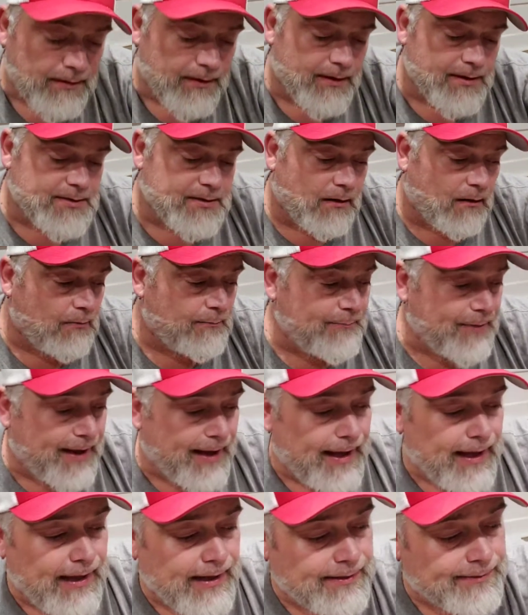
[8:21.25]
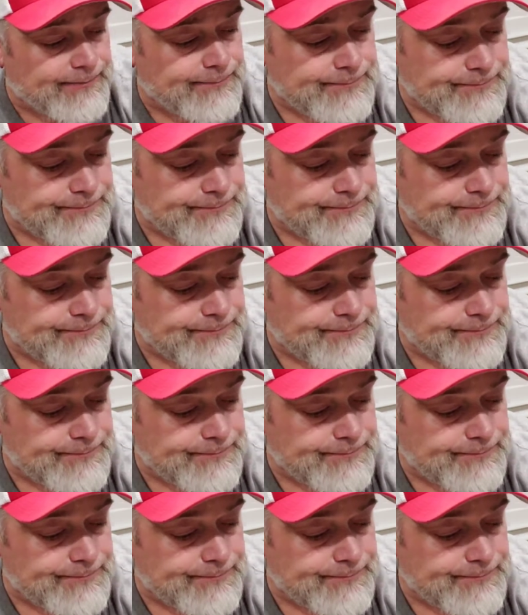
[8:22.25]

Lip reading: It's all bad.